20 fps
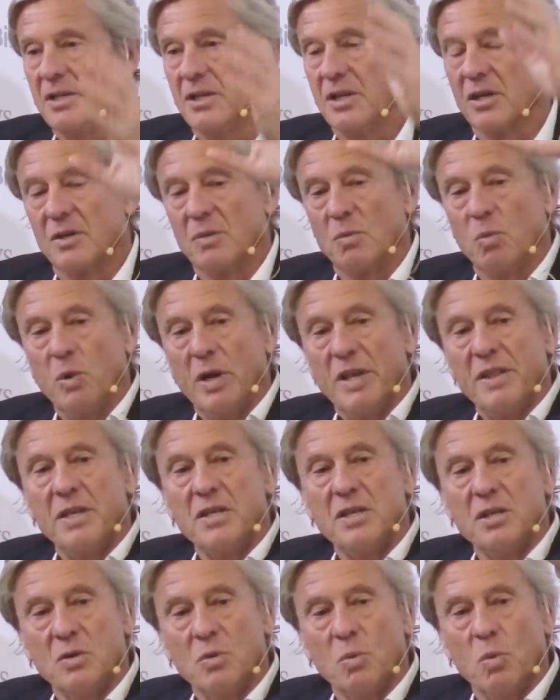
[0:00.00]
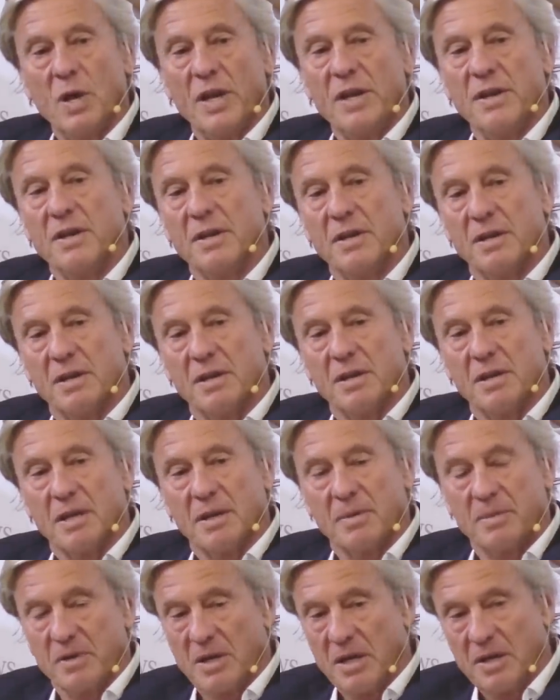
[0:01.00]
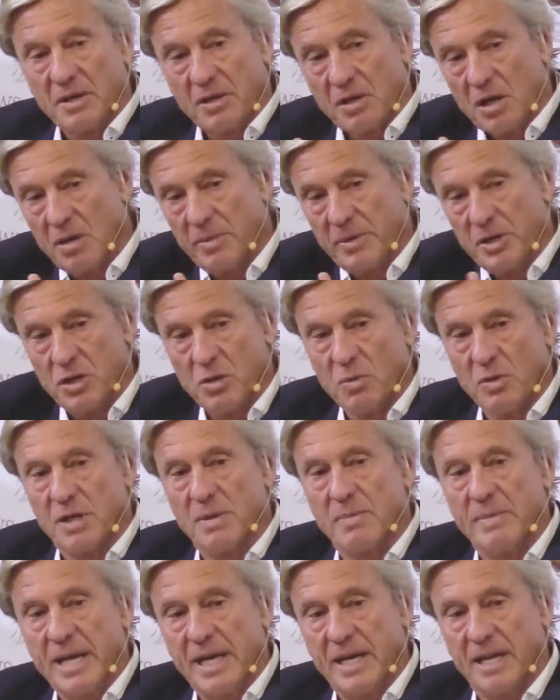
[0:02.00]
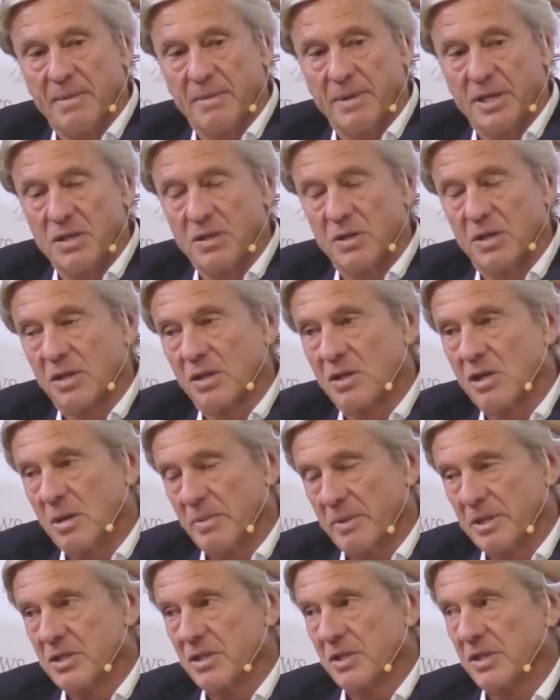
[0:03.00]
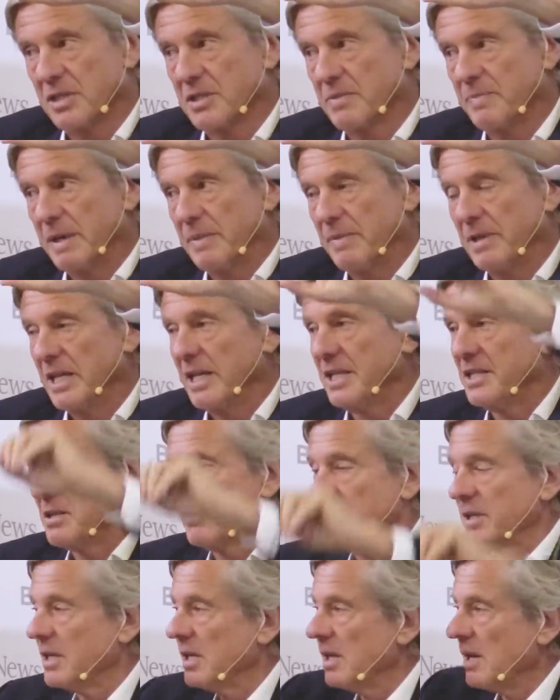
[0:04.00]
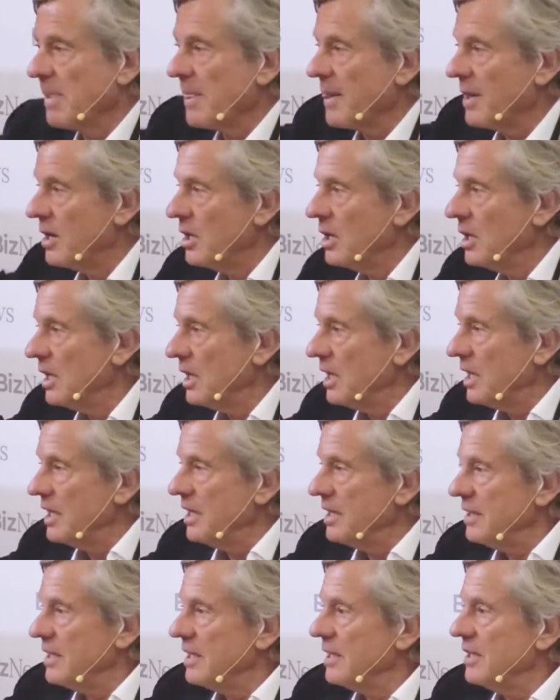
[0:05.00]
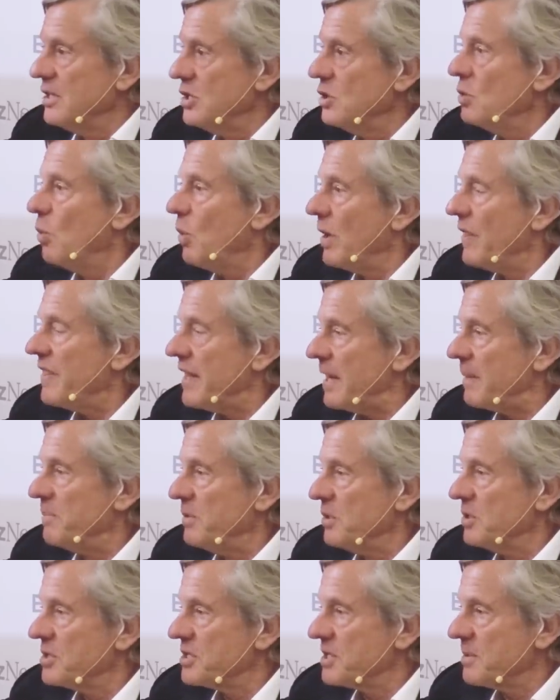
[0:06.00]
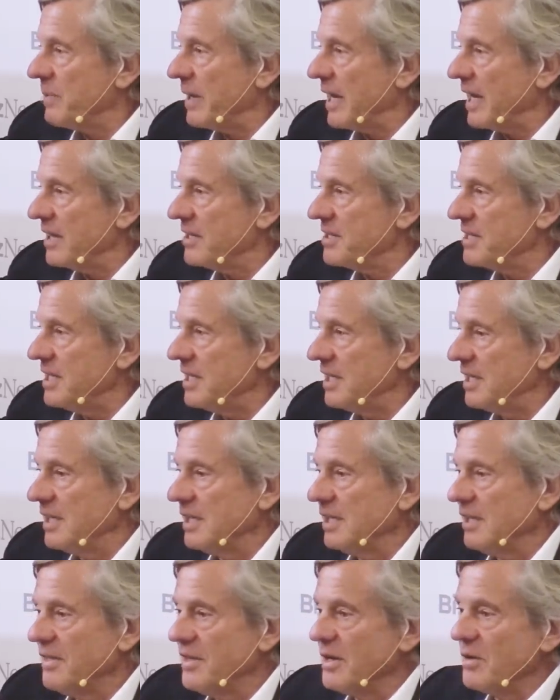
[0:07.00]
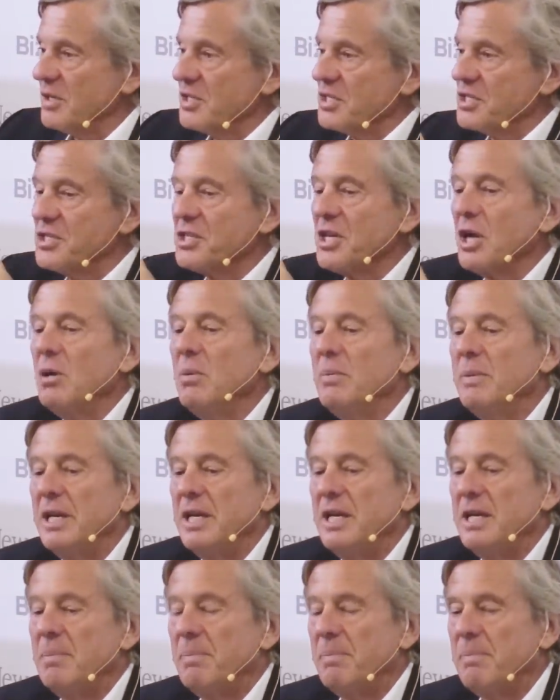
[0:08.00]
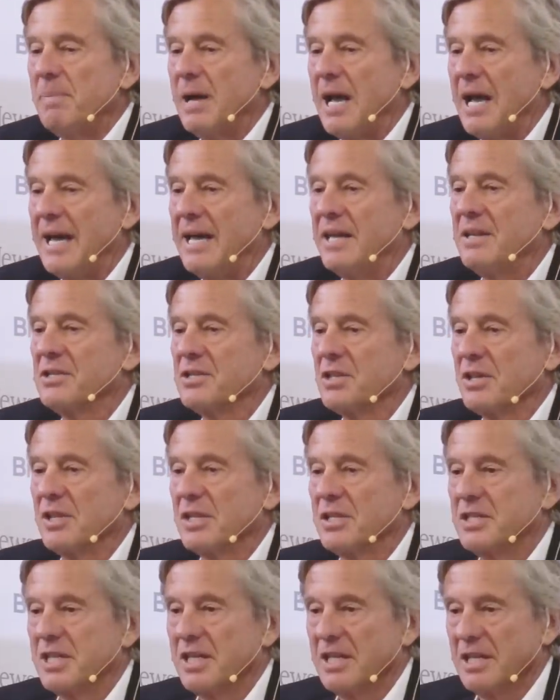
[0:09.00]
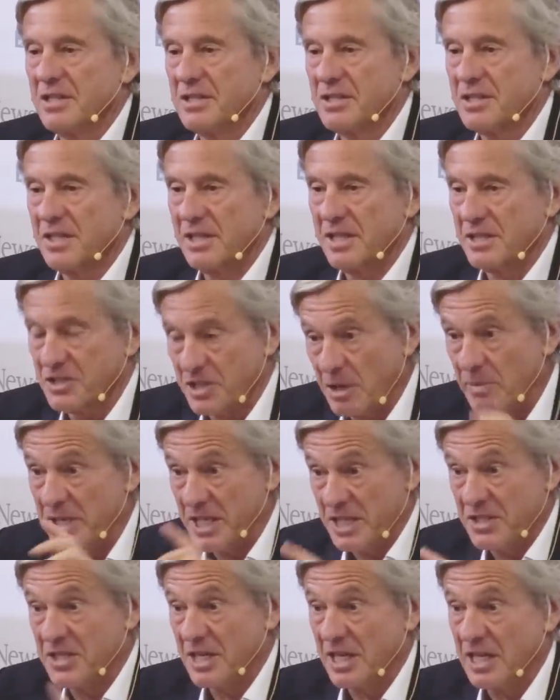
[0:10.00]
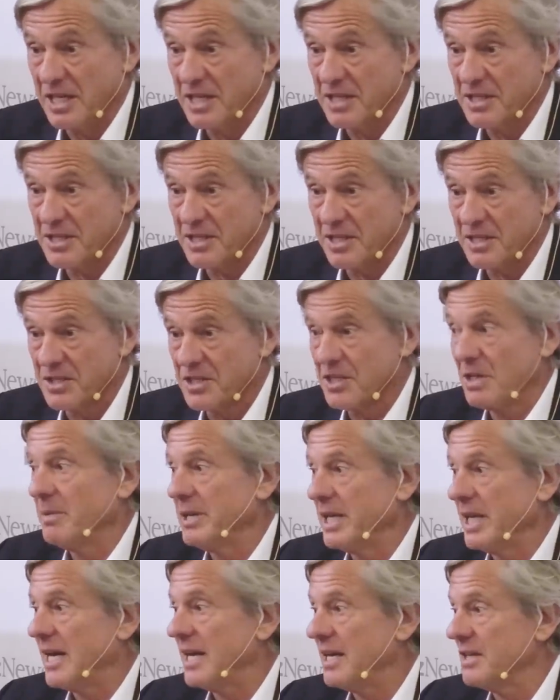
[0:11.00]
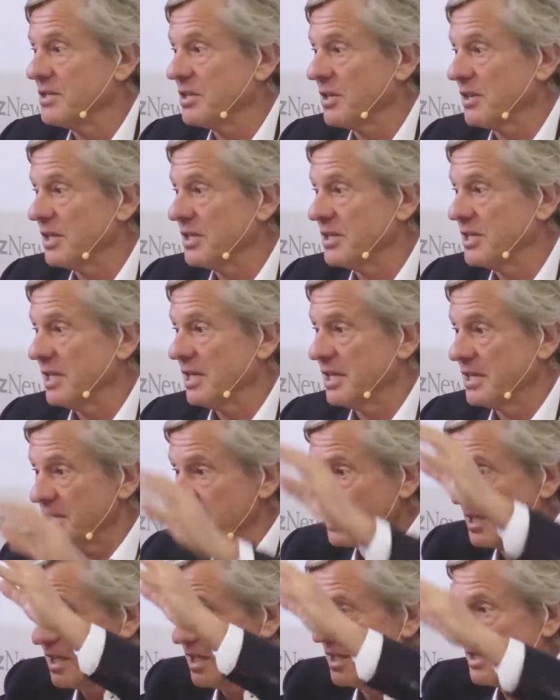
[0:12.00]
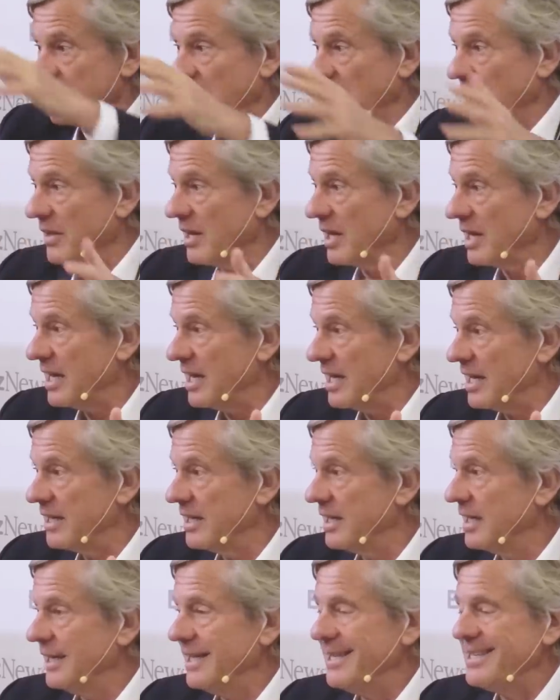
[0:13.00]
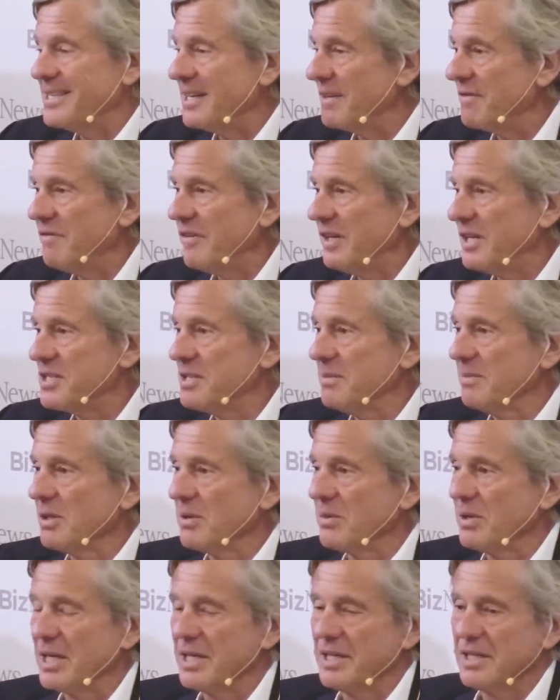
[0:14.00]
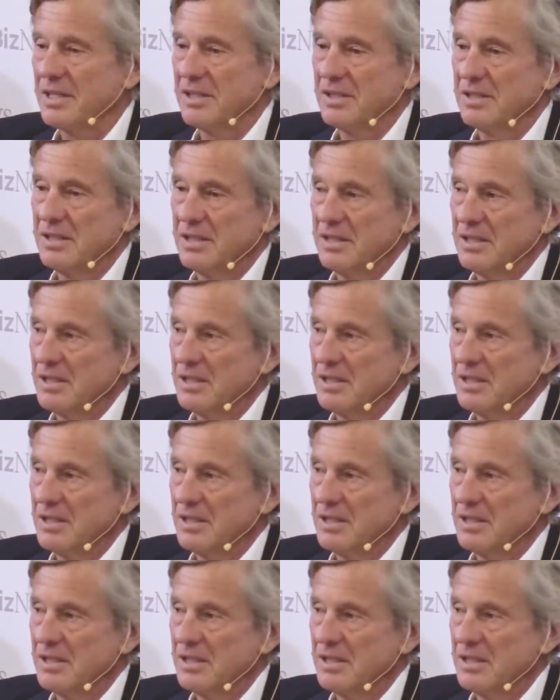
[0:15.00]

You know, whether you win, I mean, and Herman, you were the mayor, I mean, you can comment on this maybe later, but you win that municipality, there are so many hands on the tillers. There's so many tillers and so many hands on the tillers down the line. It's unfixable right now.